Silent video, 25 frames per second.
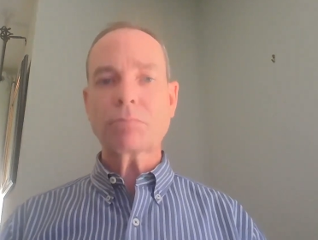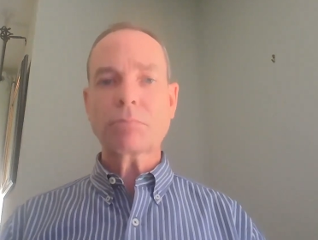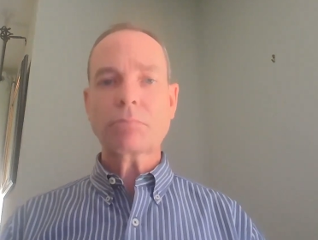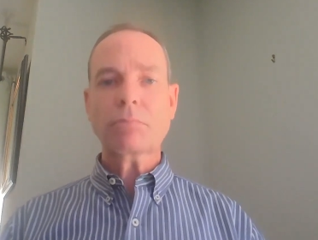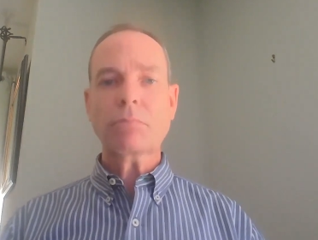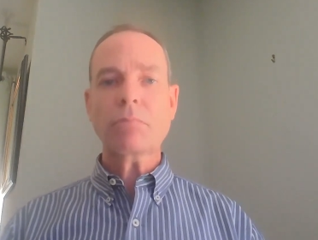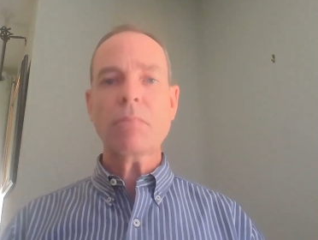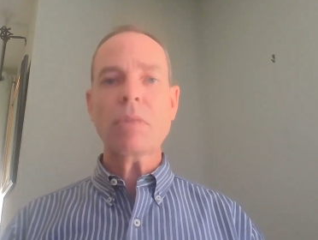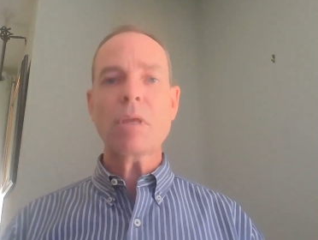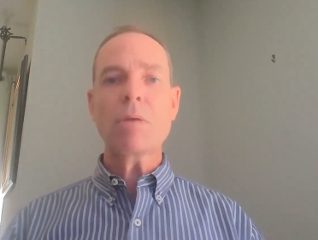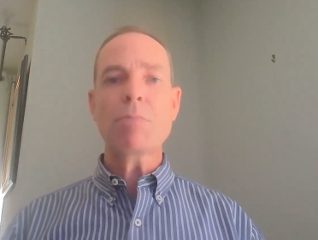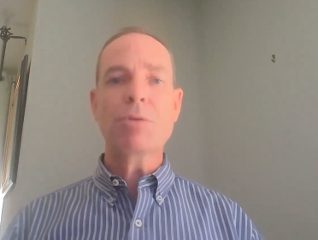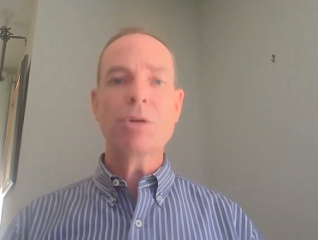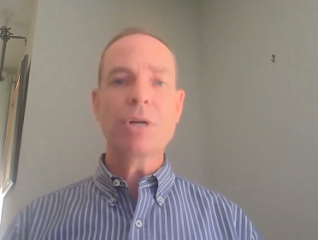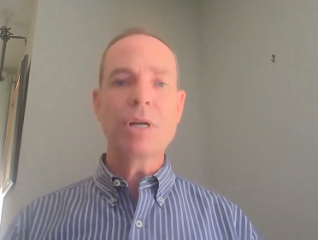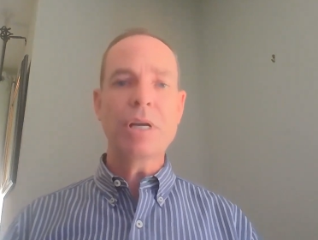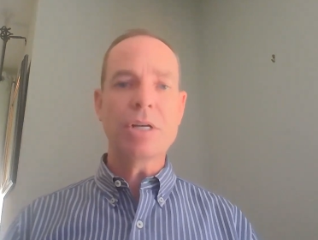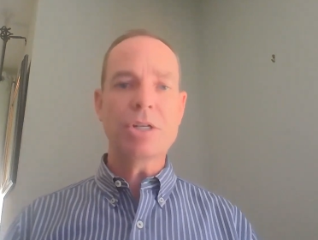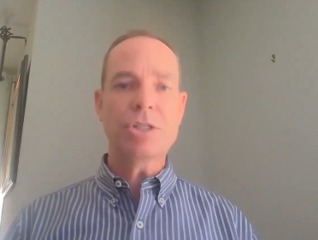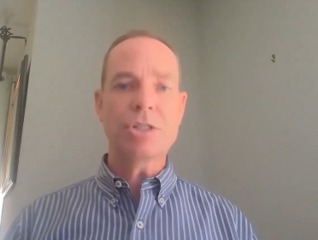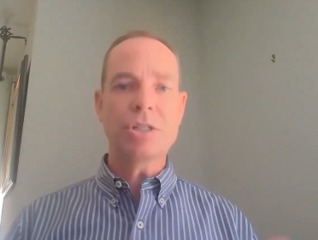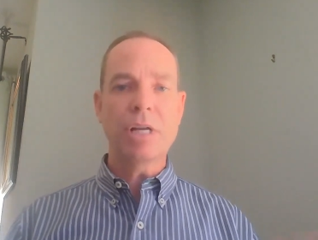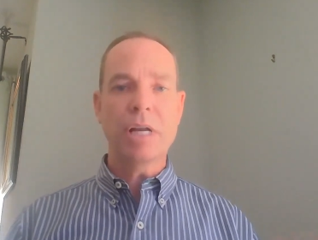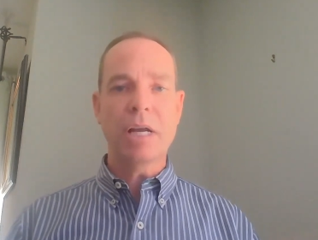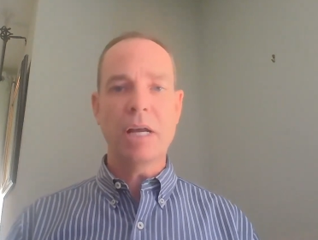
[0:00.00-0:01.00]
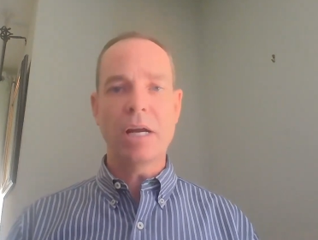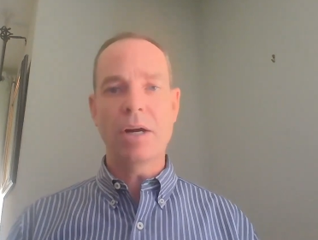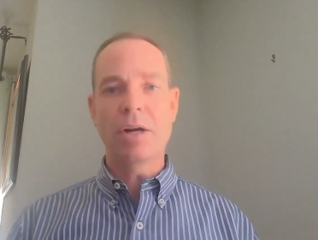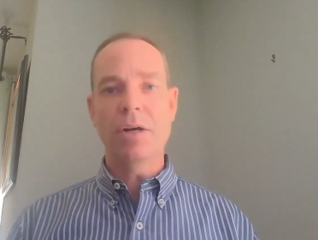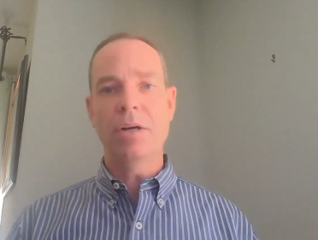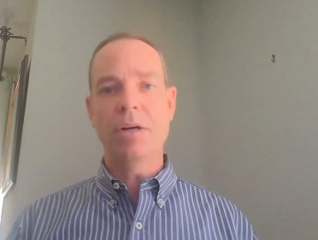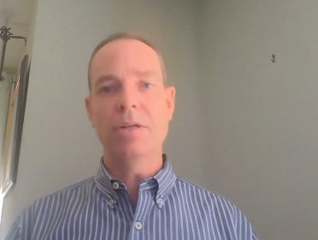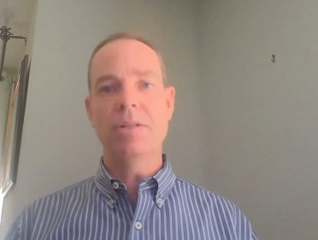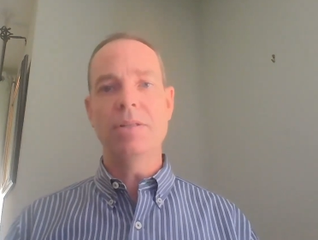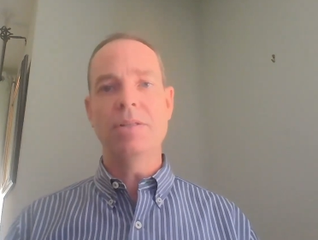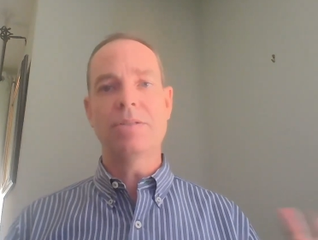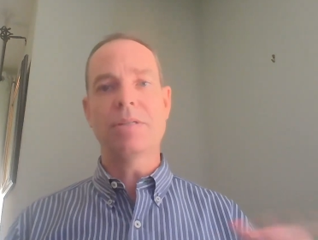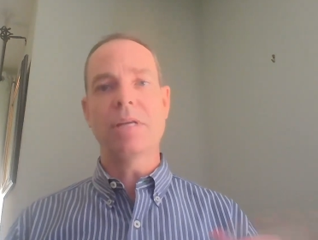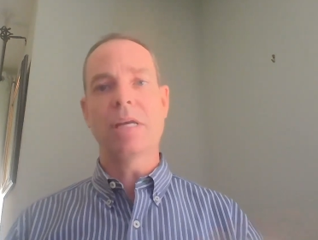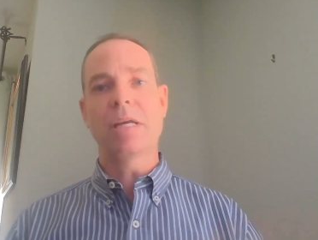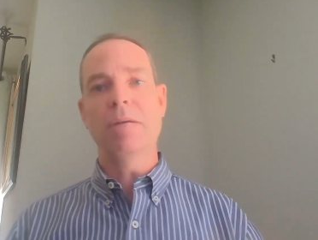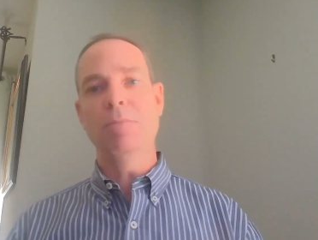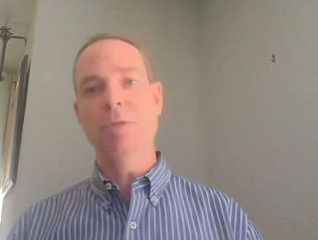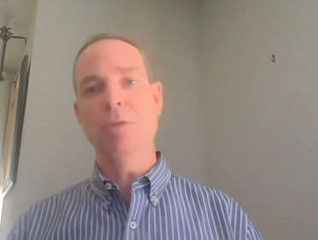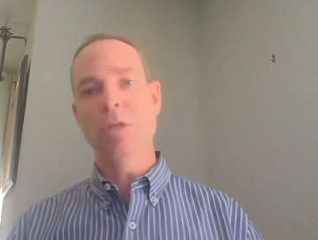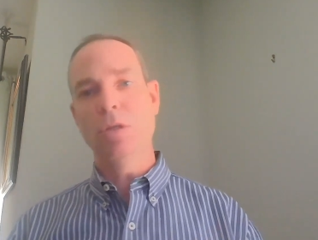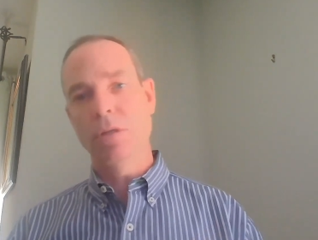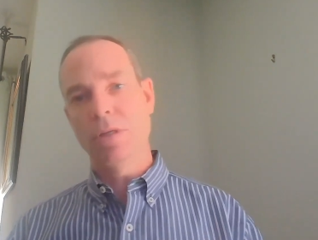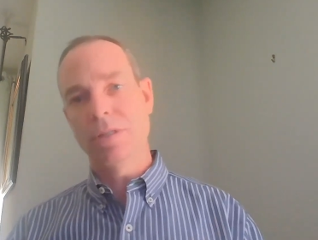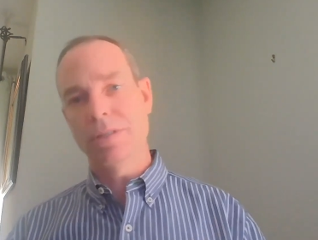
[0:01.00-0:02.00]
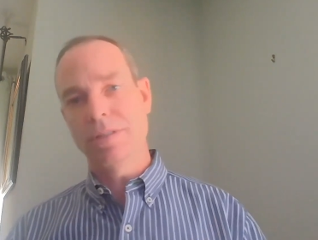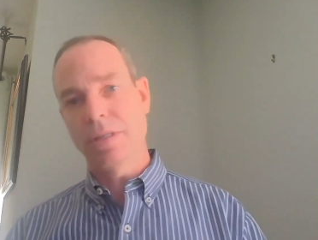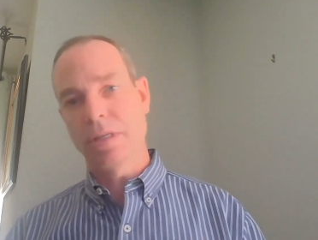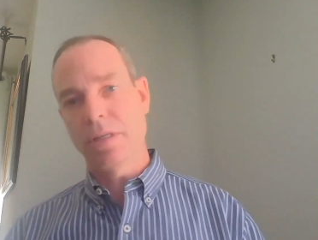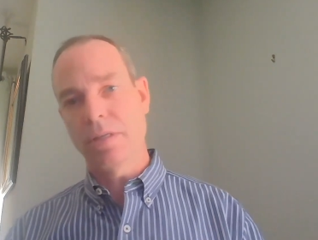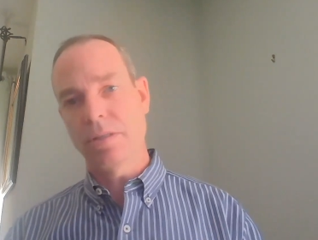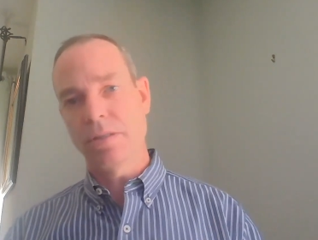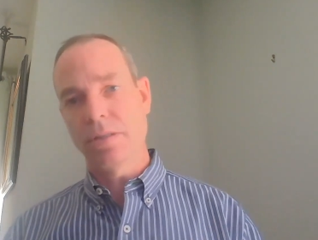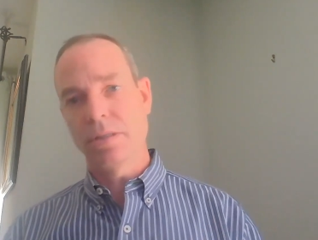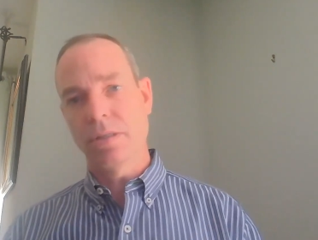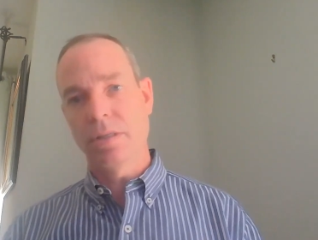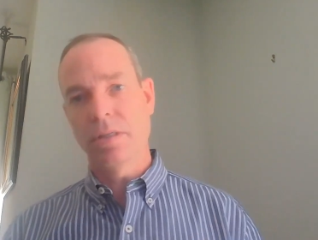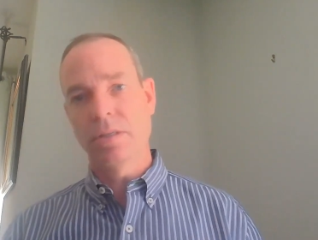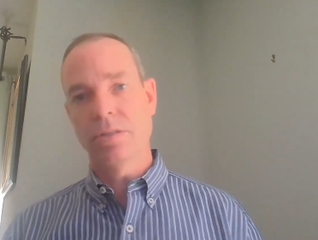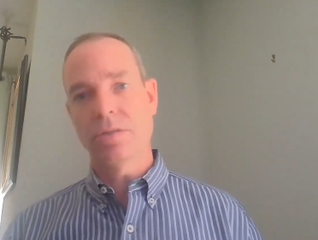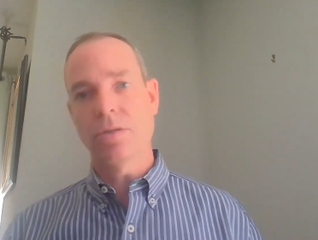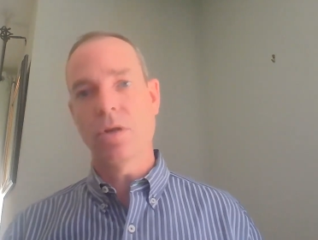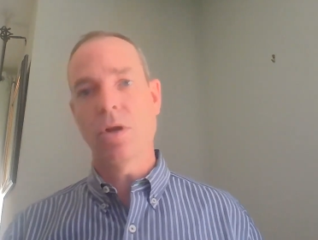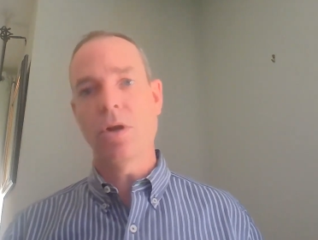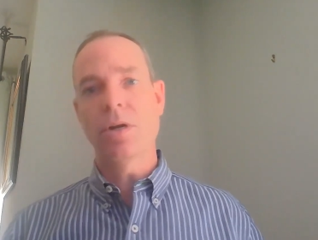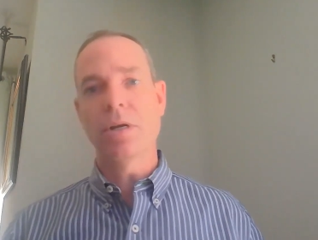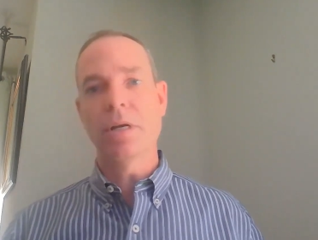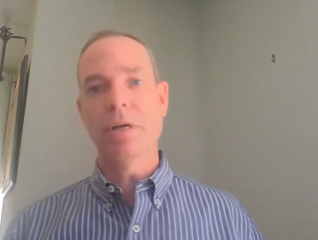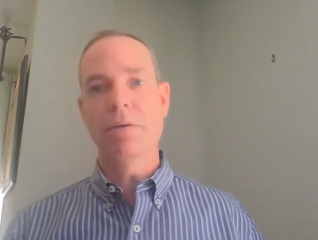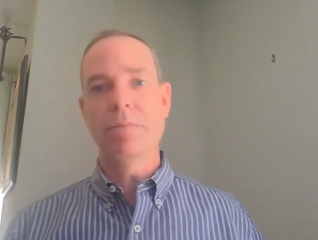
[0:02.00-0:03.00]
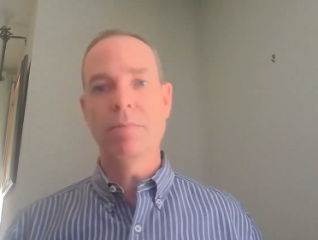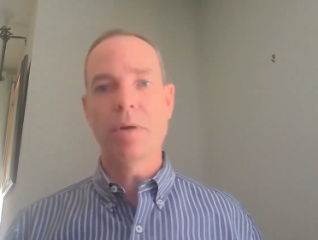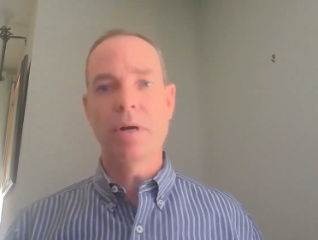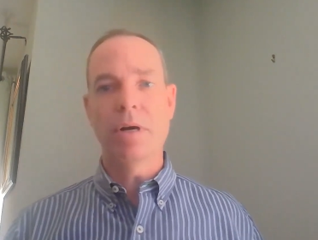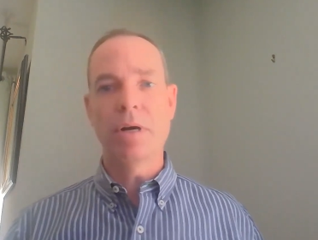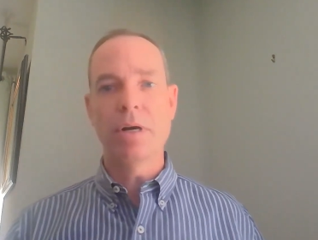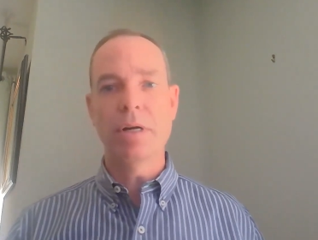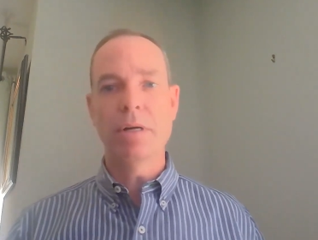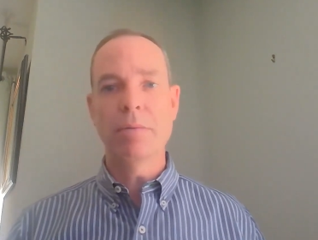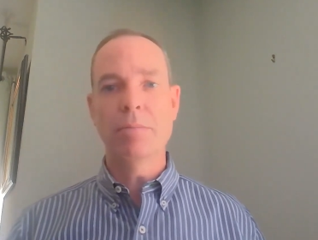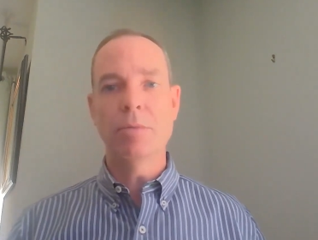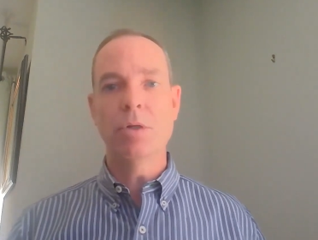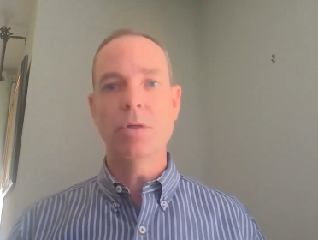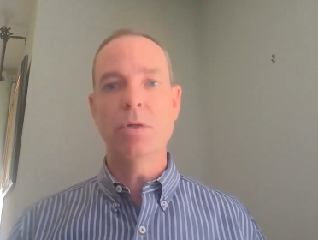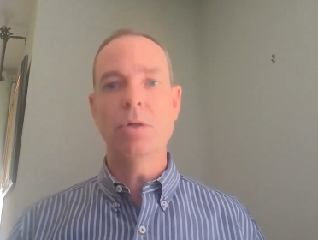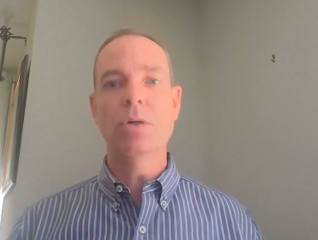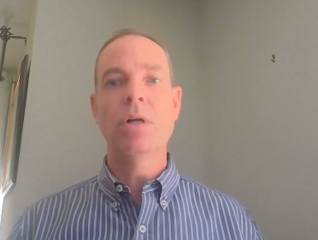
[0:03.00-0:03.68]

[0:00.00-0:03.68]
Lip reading: prediction error in the same units as the target variable,